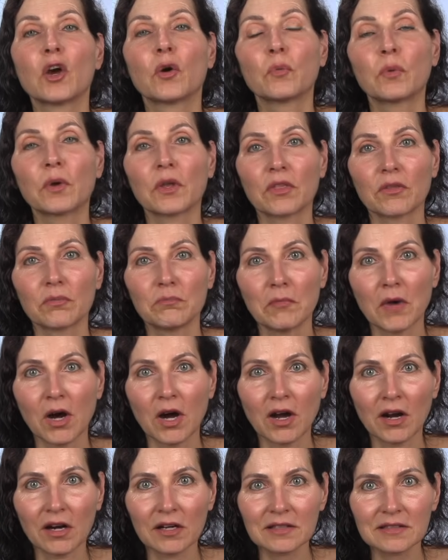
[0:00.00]
with
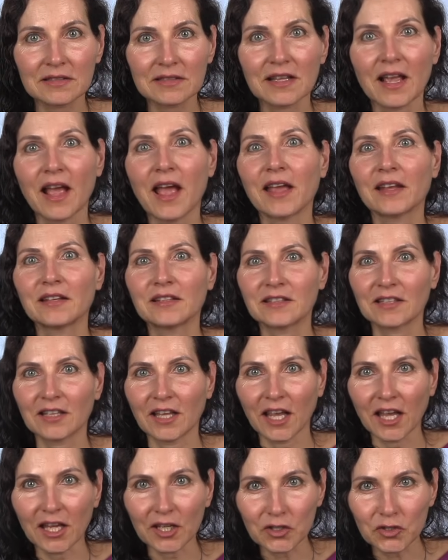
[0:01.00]
Mars and
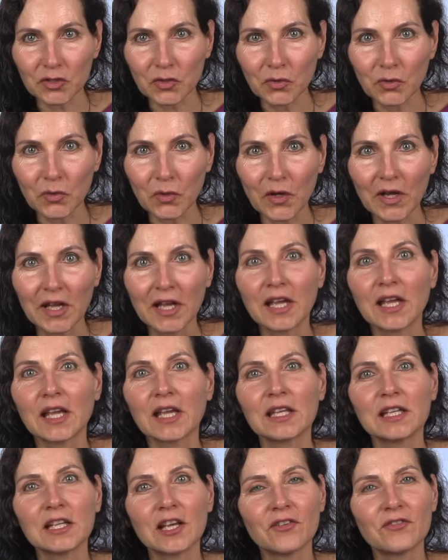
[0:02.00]
Ketu
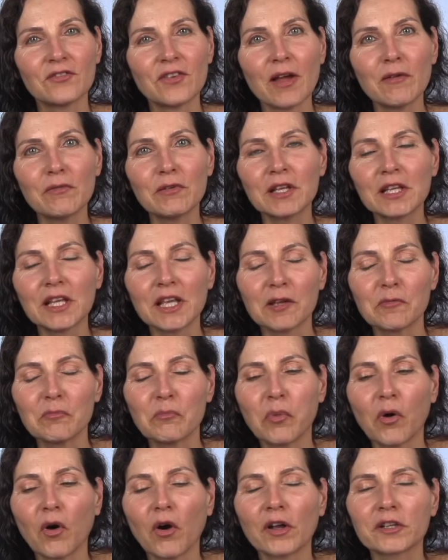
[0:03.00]
in a very
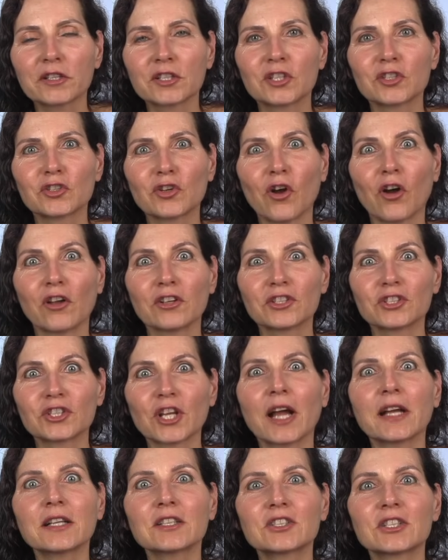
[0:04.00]
important
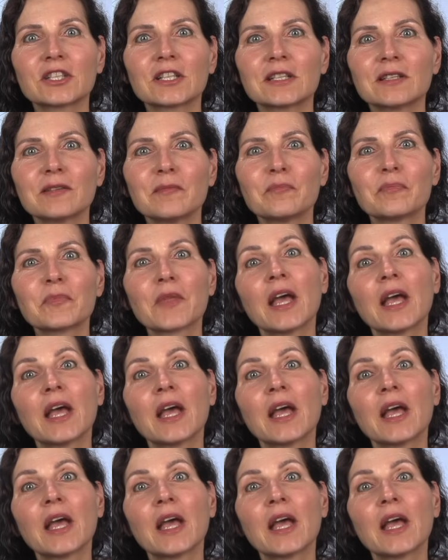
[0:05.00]
conjunction,